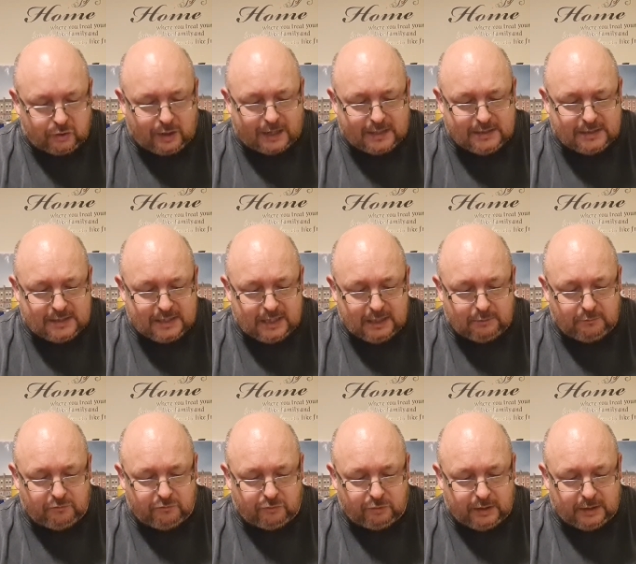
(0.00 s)

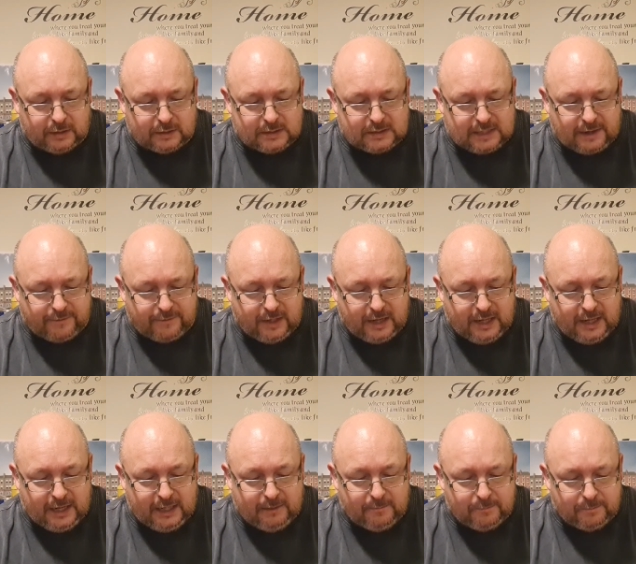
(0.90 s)
Transrail
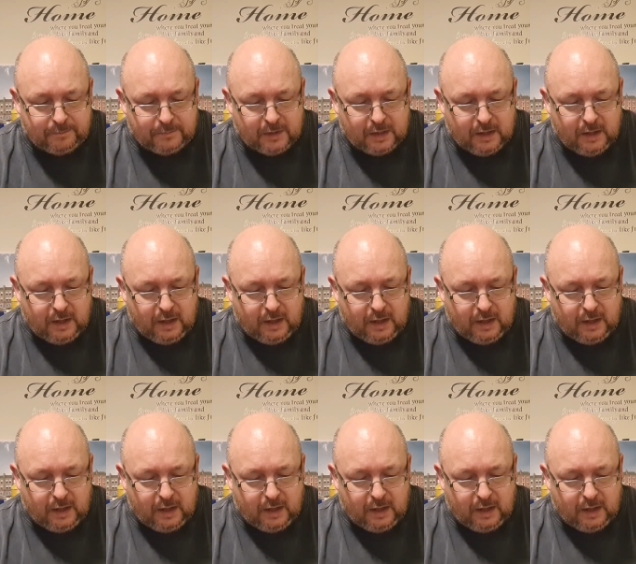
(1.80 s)
17,